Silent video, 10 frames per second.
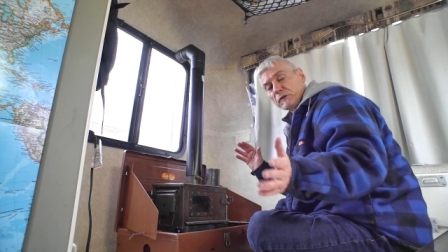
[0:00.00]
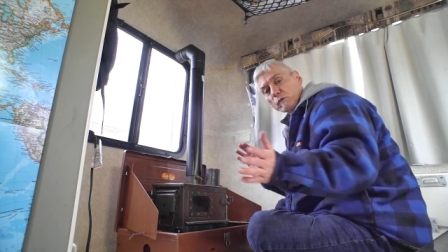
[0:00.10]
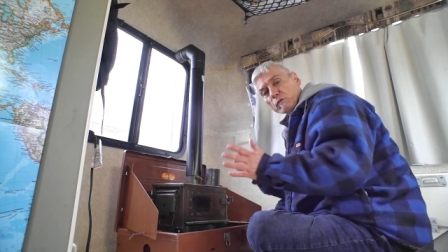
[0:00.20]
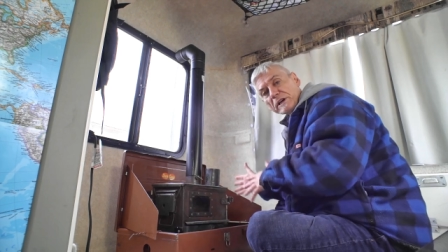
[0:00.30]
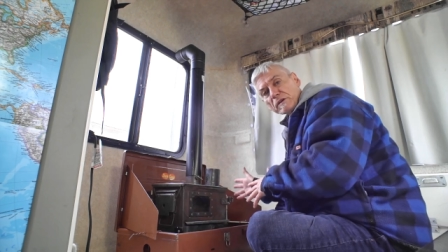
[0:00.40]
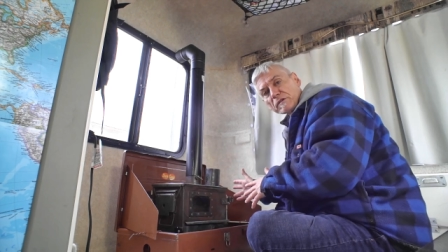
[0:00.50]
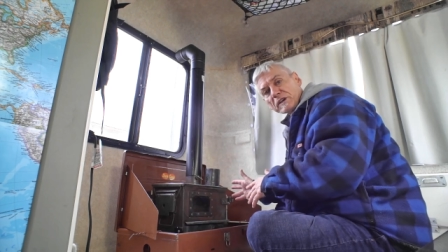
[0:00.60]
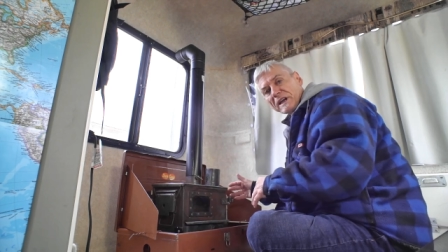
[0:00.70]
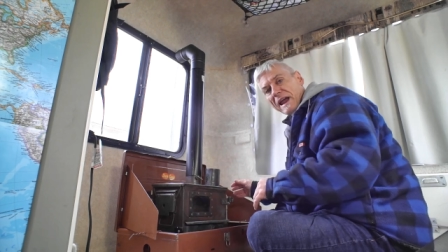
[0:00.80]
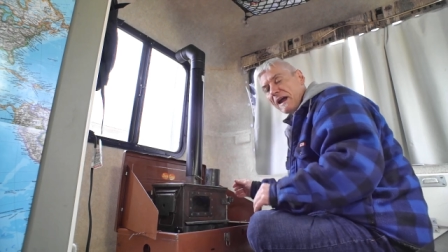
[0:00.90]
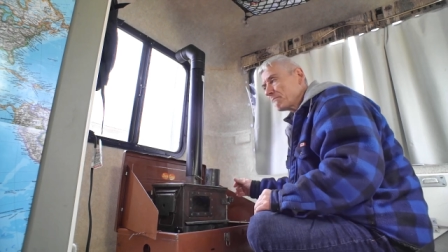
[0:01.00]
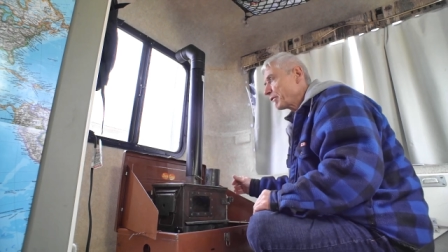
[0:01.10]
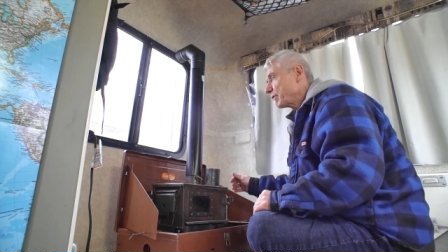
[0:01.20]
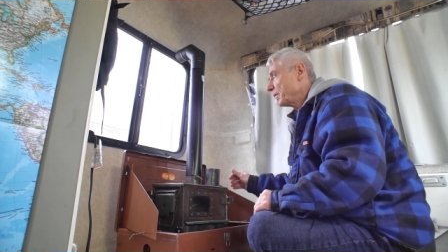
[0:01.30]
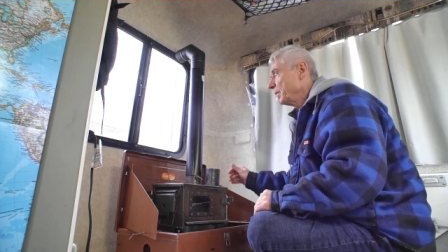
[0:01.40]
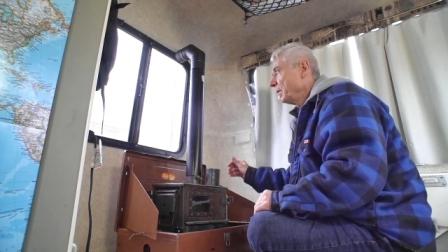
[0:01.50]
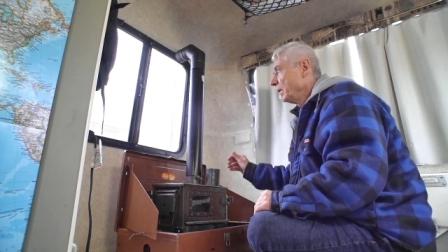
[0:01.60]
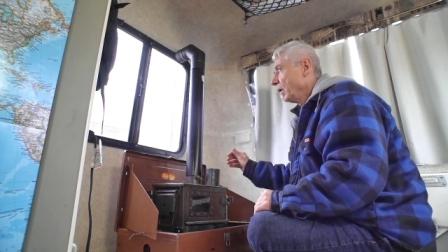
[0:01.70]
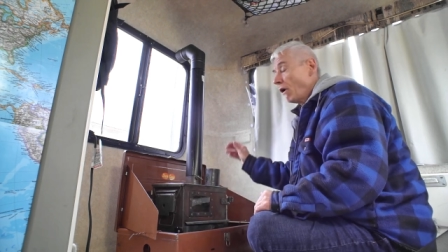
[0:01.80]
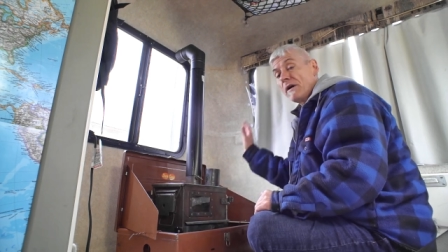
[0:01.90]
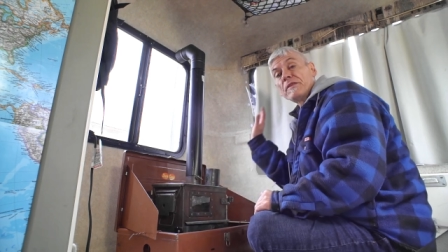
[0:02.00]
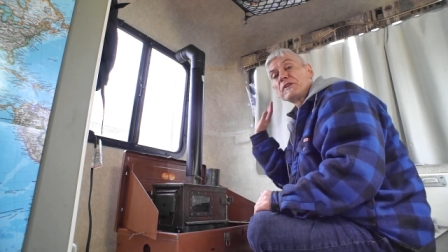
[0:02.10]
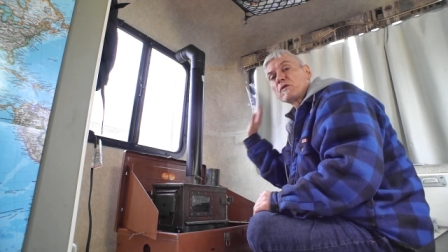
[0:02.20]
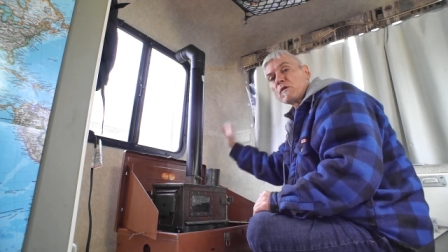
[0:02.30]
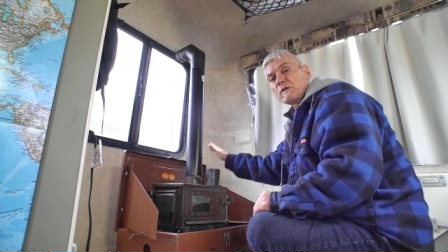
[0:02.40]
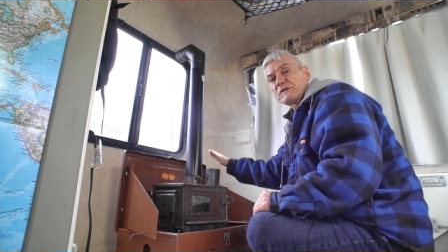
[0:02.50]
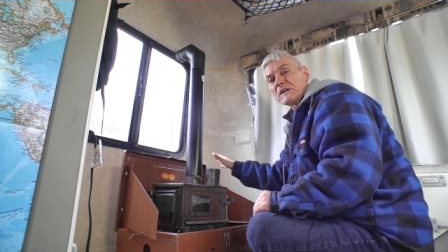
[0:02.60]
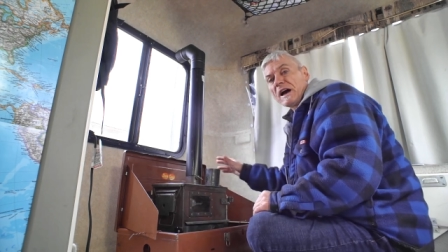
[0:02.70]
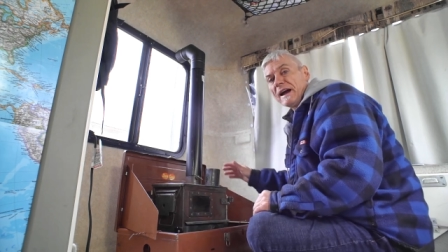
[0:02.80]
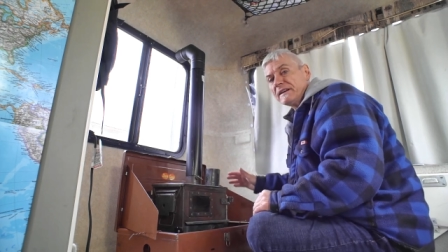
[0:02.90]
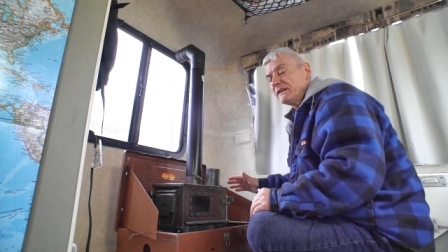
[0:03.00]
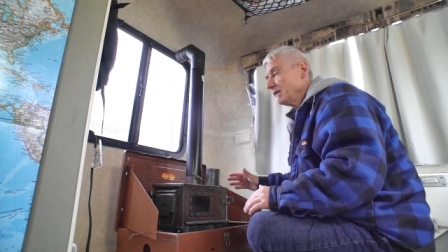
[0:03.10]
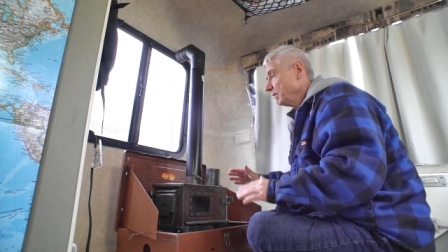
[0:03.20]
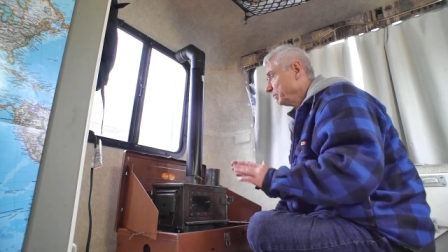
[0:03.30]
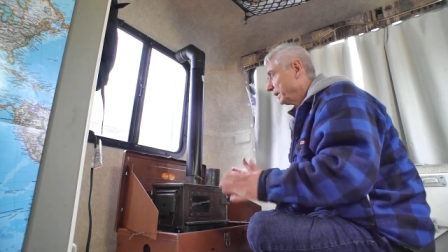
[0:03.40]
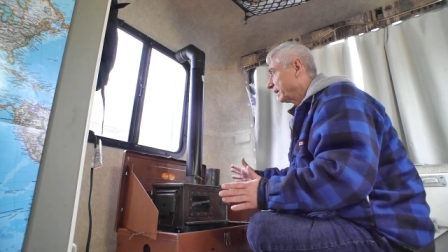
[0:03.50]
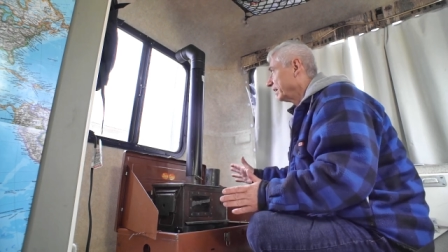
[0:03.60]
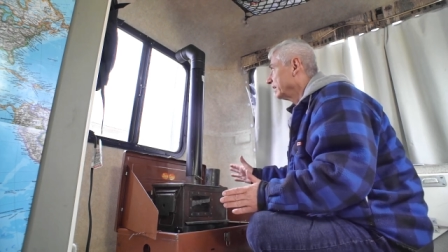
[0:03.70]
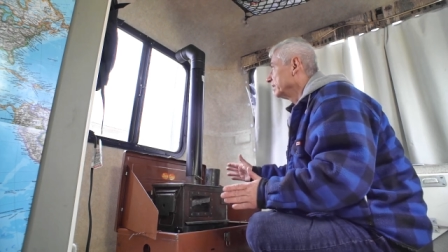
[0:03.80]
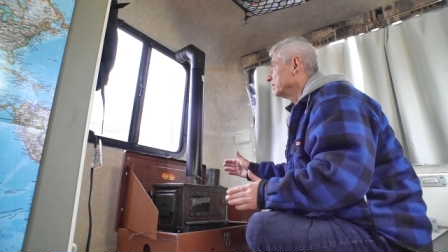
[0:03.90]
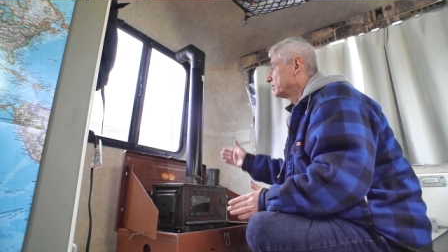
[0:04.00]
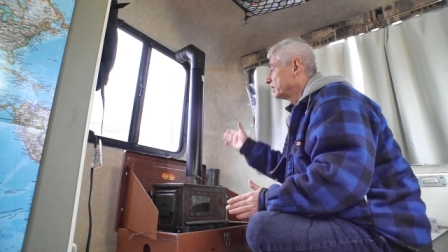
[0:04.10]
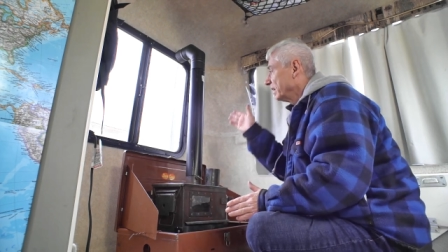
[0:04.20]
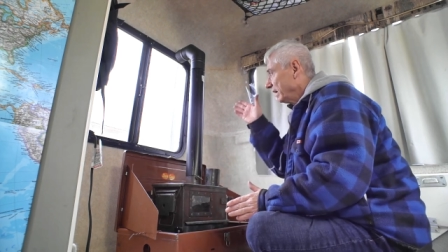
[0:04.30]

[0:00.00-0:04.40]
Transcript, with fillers: the rear of the camper on the door side because